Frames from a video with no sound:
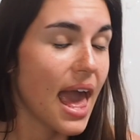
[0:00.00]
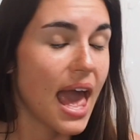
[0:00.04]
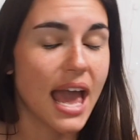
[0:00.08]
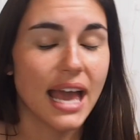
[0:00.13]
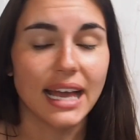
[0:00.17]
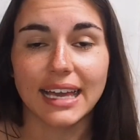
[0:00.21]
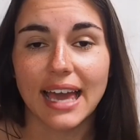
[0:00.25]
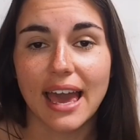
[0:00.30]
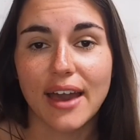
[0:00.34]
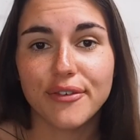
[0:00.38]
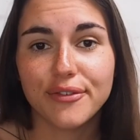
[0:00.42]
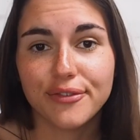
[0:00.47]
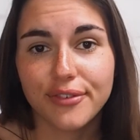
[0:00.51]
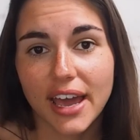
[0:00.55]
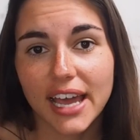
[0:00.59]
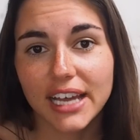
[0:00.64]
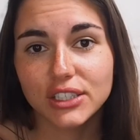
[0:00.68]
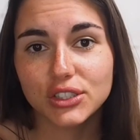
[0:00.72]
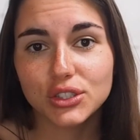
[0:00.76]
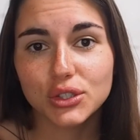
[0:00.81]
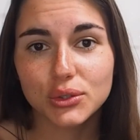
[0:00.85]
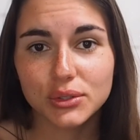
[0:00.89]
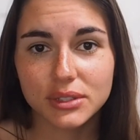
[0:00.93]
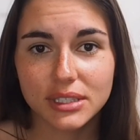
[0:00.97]
and get
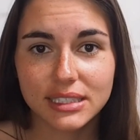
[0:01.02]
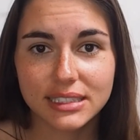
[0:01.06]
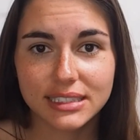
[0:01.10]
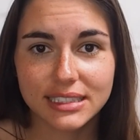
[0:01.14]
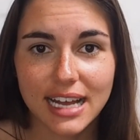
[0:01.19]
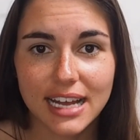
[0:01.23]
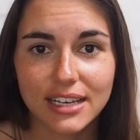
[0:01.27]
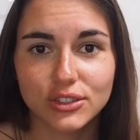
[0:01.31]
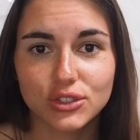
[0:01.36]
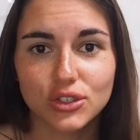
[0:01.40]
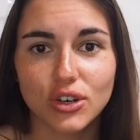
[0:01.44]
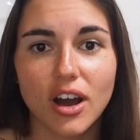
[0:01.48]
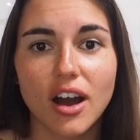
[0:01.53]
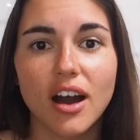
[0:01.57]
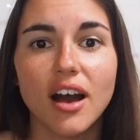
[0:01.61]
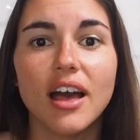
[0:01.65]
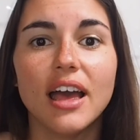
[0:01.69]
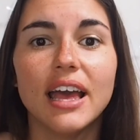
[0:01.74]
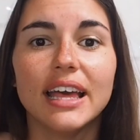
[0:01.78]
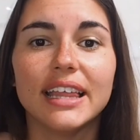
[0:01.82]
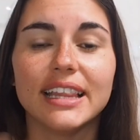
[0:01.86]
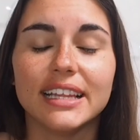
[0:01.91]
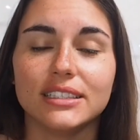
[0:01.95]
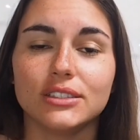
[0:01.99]
facials etc,
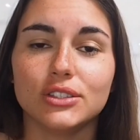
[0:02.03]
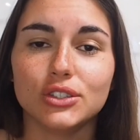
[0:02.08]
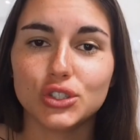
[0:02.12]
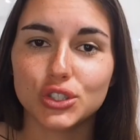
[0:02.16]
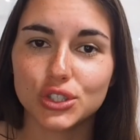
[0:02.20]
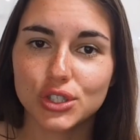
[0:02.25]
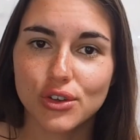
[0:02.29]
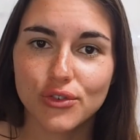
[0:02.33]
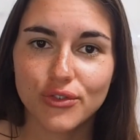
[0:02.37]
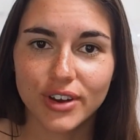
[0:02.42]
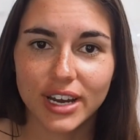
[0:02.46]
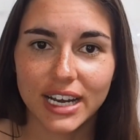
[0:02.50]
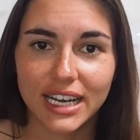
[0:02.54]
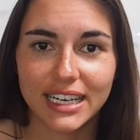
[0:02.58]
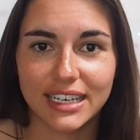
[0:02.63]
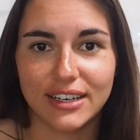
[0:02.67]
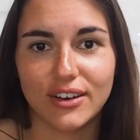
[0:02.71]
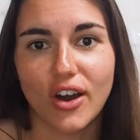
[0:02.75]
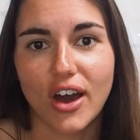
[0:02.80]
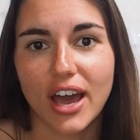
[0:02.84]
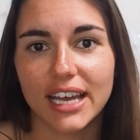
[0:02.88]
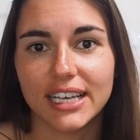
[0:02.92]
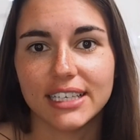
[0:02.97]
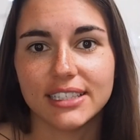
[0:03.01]
this is just a really
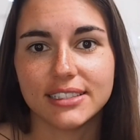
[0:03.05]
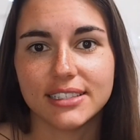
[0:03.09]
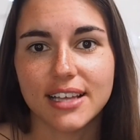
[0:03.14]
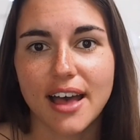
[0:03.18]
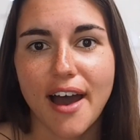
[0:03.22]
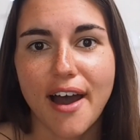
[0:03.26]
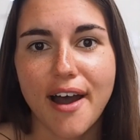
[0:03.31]
nice